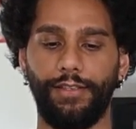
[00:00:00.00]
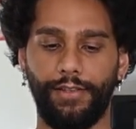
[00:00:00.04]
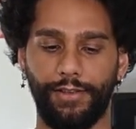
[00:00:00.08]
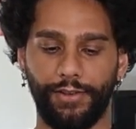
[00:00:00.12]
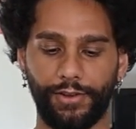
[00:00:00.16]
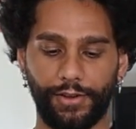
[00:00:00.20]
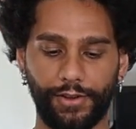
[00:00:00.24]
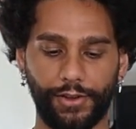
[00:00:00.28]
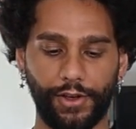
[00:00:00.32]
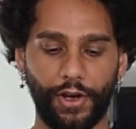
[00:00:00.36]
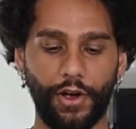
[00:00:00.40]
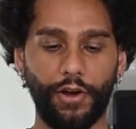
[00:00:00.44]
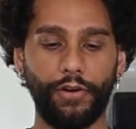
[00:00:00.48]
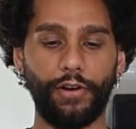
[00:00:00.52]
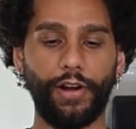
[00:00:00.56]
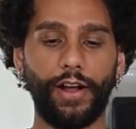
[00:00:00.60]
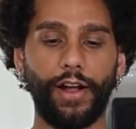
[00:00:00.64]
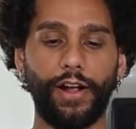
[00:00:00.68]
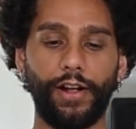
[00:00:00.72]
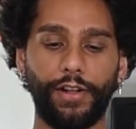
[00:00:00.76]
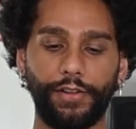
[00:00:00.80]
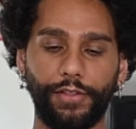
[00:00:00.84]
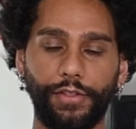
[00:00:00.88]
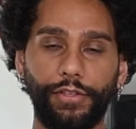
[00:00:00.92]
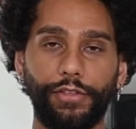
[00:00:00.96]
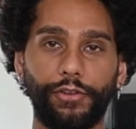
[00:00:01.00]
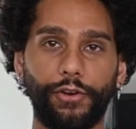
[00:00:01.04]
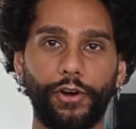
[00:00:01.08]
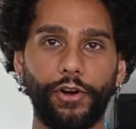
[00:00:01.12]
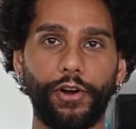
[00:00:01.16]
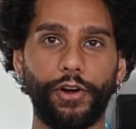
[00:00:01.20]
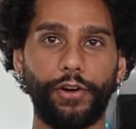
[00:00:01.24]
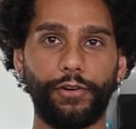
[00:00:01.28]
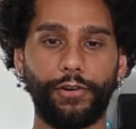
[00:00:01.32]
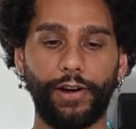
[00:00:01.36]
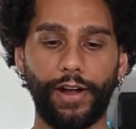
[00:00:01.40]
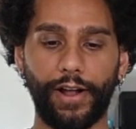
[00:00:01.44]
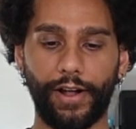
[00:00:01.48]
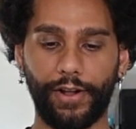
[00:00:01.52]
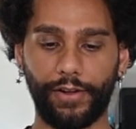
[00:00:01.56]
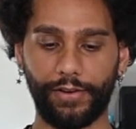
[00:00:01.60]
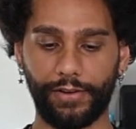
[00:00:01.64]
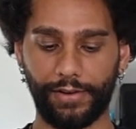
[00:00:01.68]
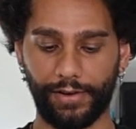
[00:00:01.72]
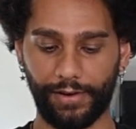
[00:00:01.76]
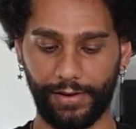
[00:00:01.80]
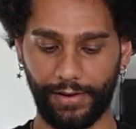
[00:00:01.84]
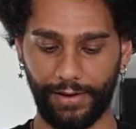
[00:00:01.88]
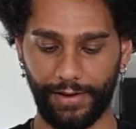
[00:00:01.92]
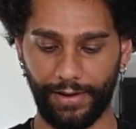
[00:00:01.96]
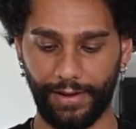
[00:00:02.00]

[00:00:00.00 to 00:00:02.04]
You can go around, throw it around.